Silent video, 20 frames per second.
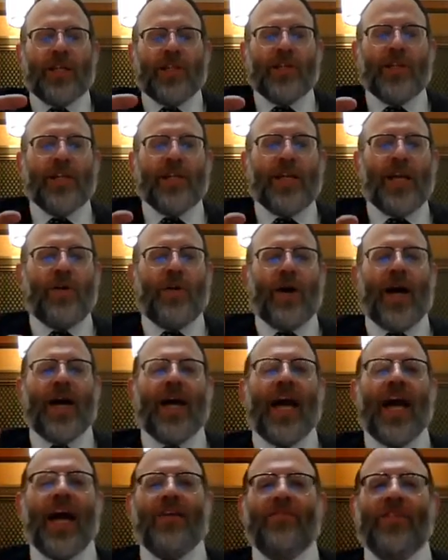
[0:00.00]
so now
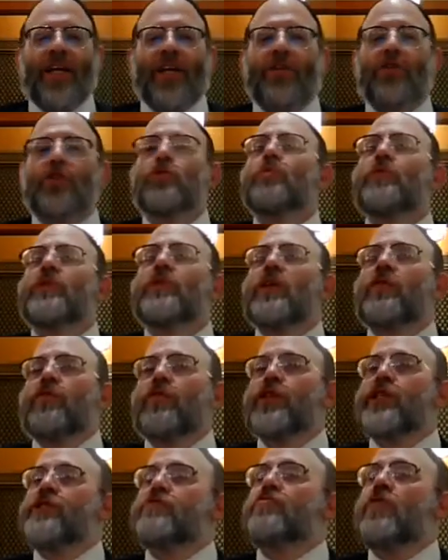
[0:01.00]
I have like 2
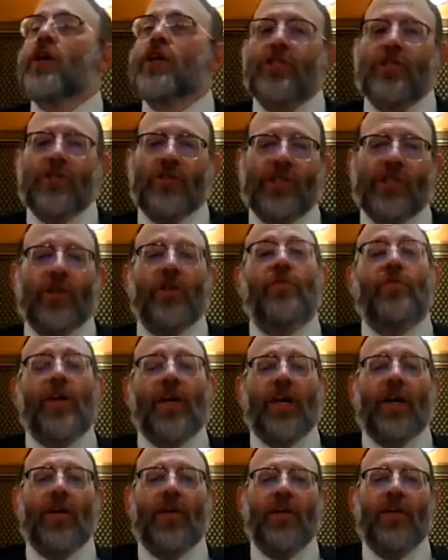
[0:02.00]
different structures over
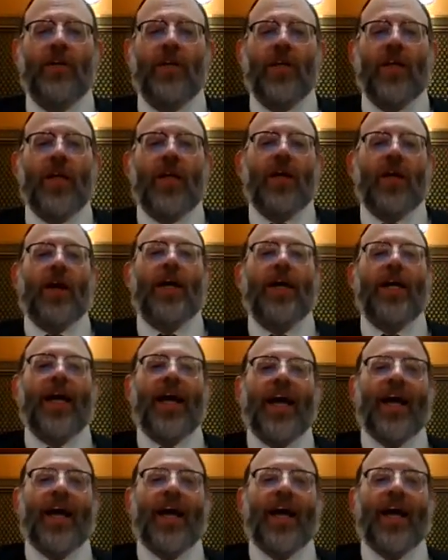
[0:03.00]
here. I